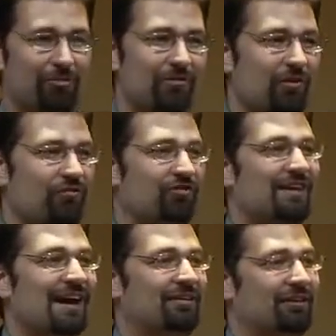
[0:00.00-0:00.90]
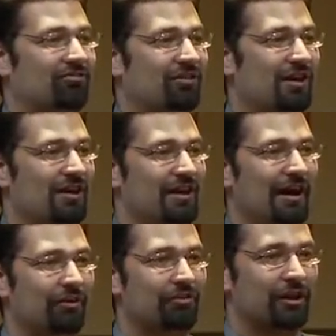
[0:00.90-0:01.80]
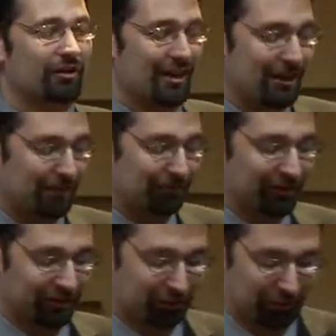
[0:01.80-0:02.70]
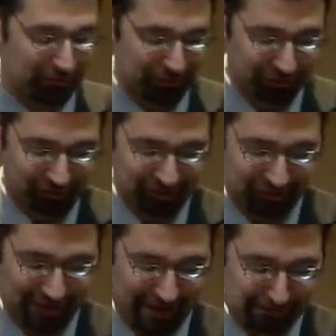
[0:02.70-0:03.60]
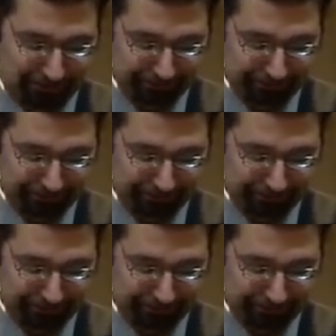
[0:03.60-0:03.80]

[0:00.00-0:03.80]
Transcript: Let me give you a few tactics I don't think are that helpful either, and then we'll do Q&A.